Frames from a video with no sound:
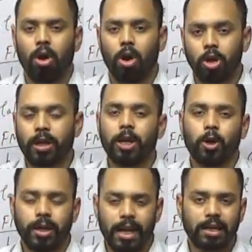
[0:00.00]
or you can
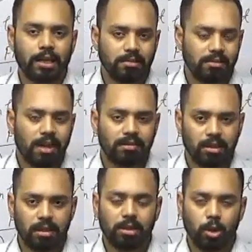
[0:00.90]
contact us
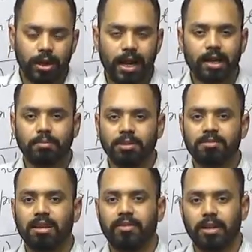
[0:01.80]
at the contact
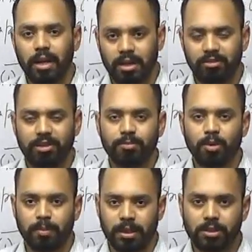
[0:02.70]
numbers given at the
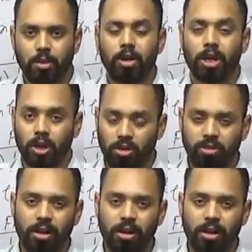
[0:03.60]
Facebook page, or you can also